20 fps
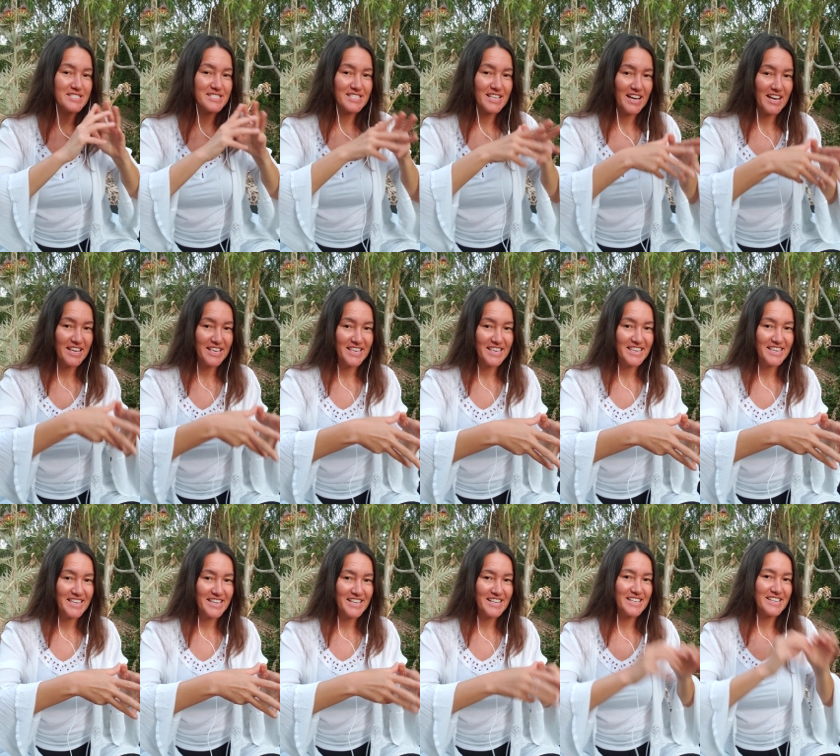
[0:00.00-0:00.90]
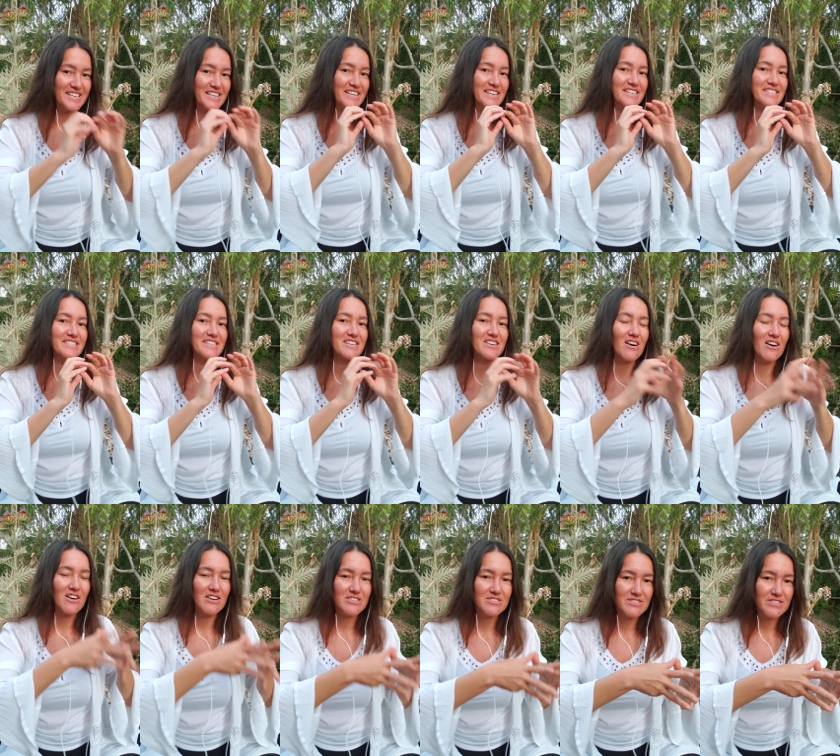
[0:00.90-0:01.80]
psychic and
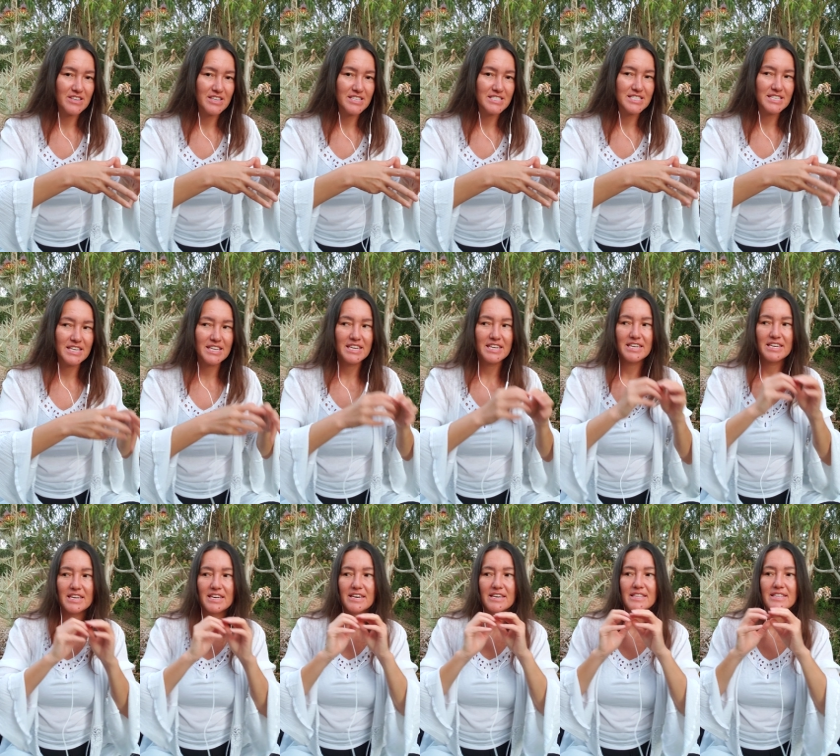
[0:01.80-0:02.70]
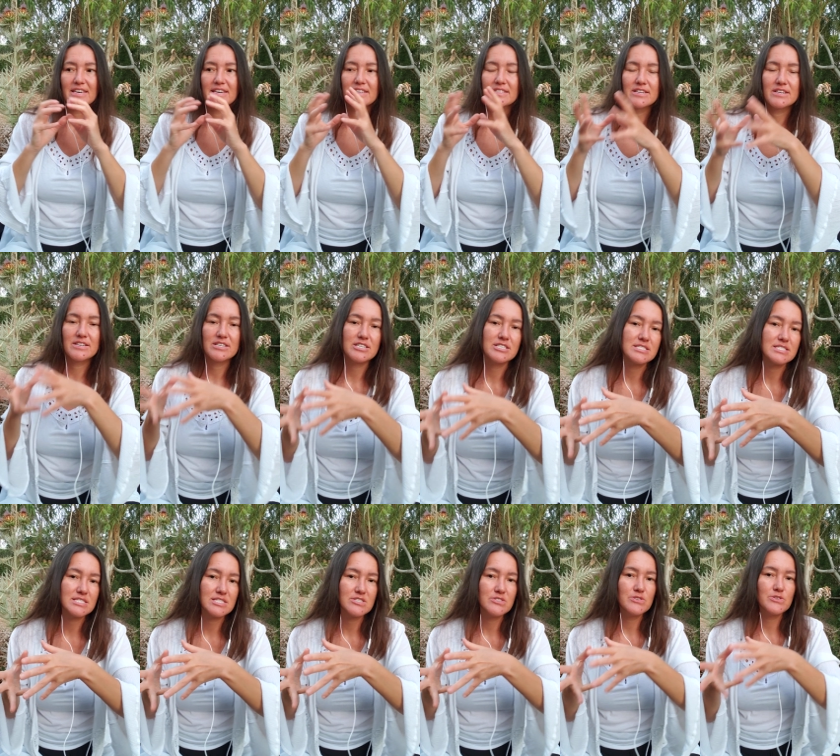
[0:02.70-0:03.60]
card reading, and then
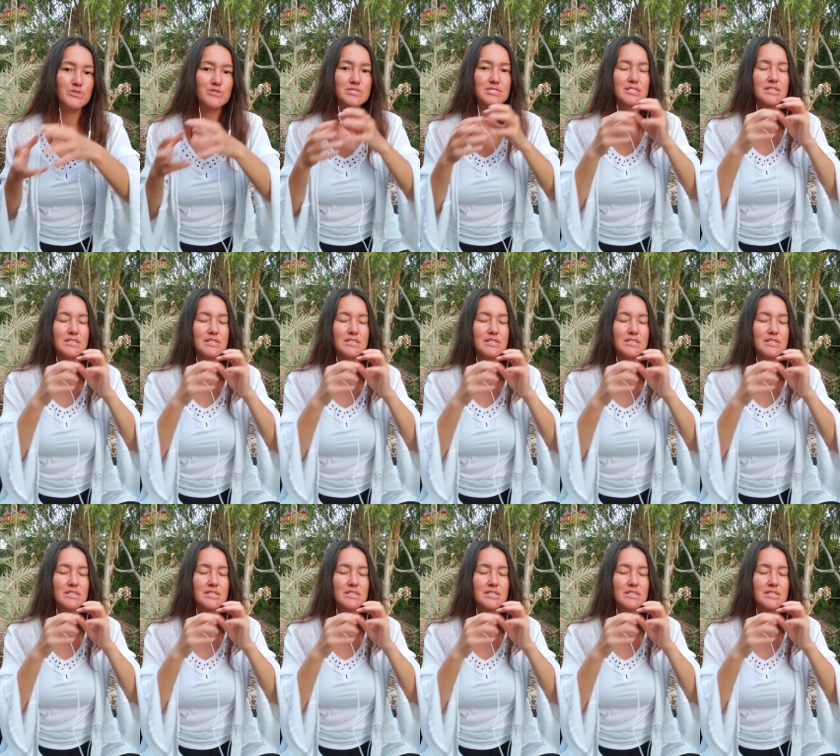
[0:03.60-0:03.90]
crystals,